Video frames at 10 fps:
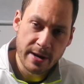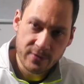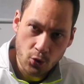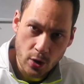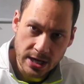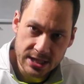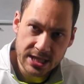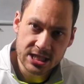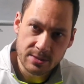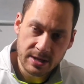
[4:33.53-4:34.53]
of credit
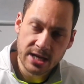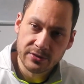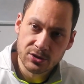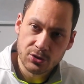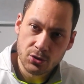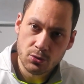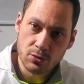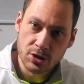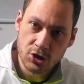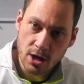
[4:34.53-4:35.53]
needs to be given to
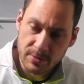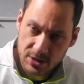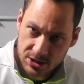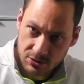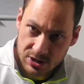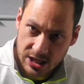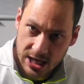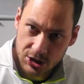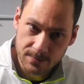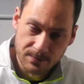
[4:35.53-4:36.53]
the German
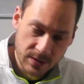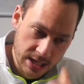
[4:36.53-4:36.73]
association